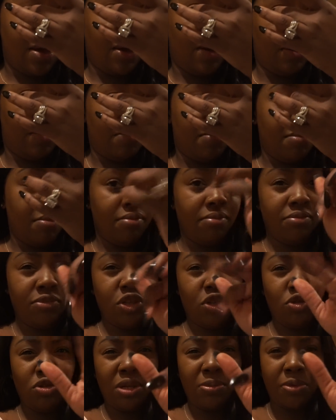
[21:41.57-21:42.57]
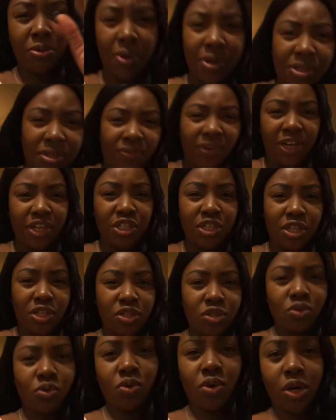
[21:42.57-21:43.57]
um, two separate
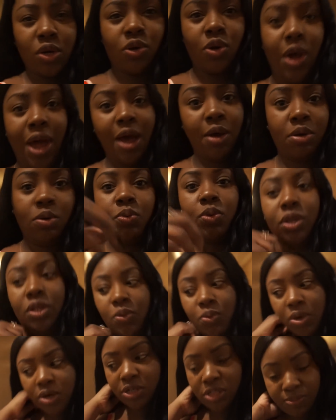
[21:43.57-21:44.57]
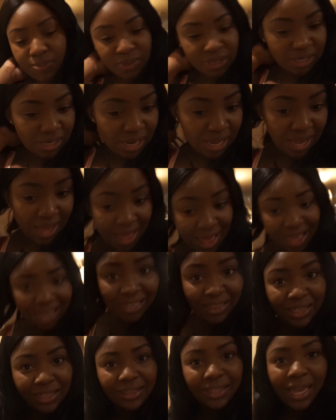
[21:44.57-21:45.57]
reservations or I don't know how it really works, but
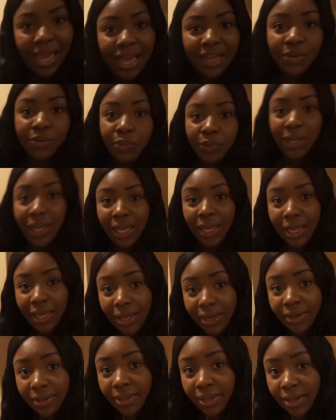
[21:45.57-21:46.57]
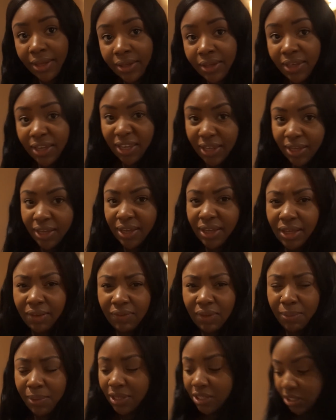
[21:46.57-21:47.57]
I think they had rekeyed the key, if
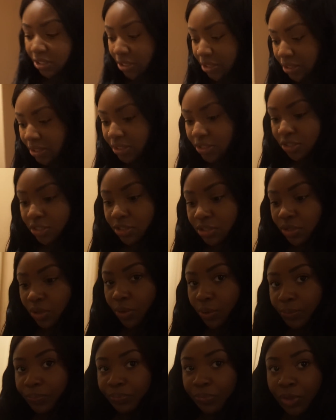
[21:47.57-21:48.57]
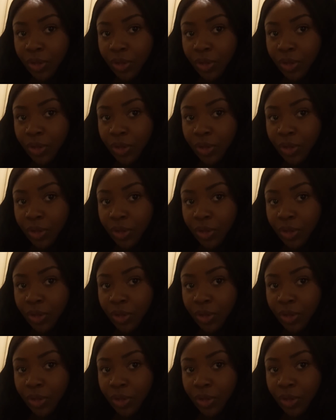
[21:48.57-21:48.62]
that makes any sense. So